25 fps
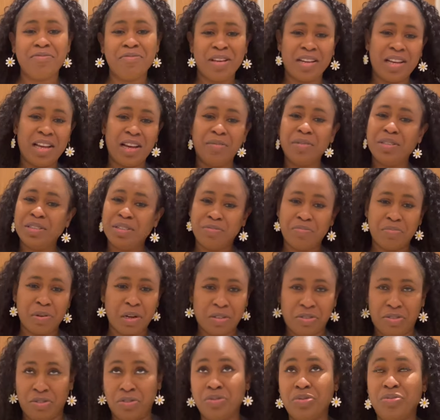me that I'm in the
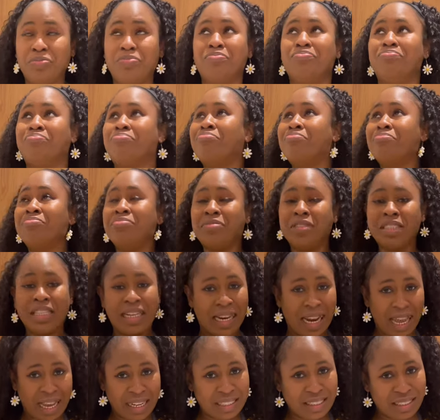bathroom.
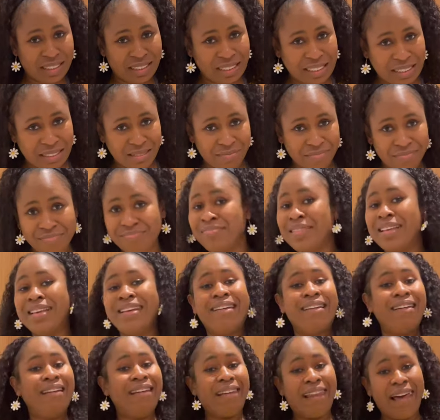Lighting
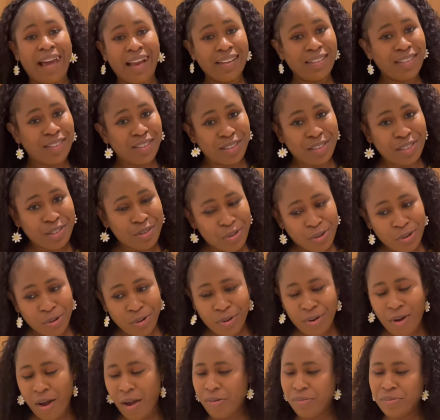
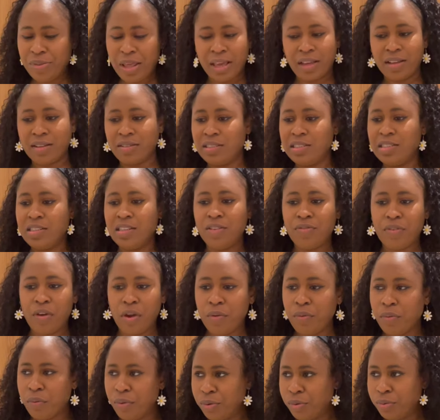though, like the
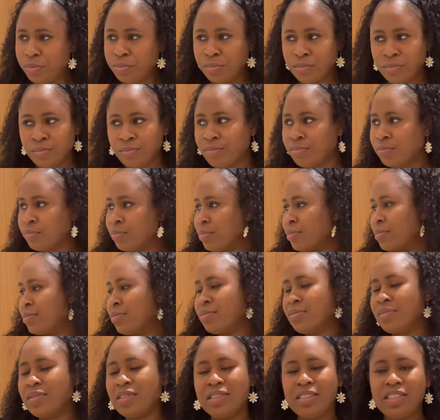living room,
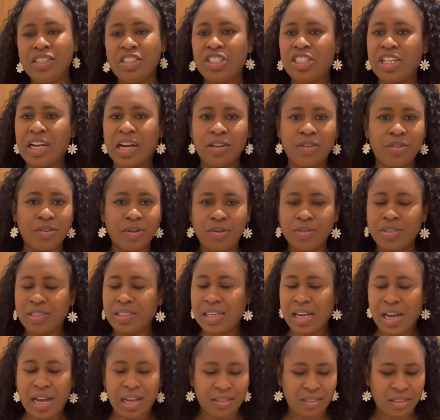the shadows
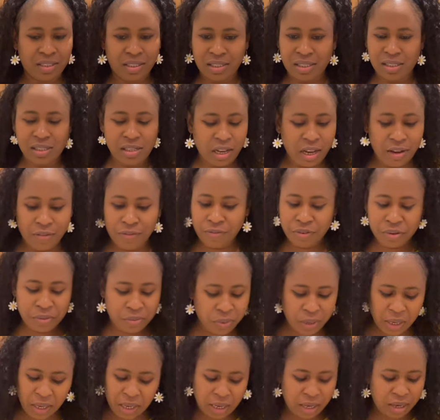casting
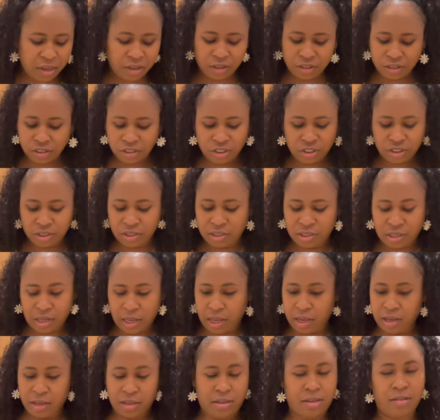everywhere. It's just
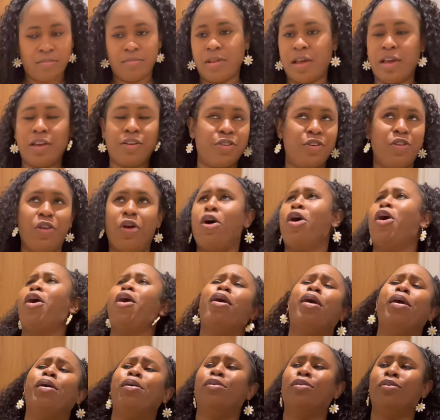like, I'm like,
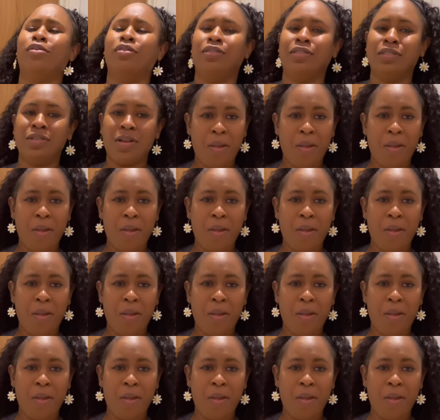no!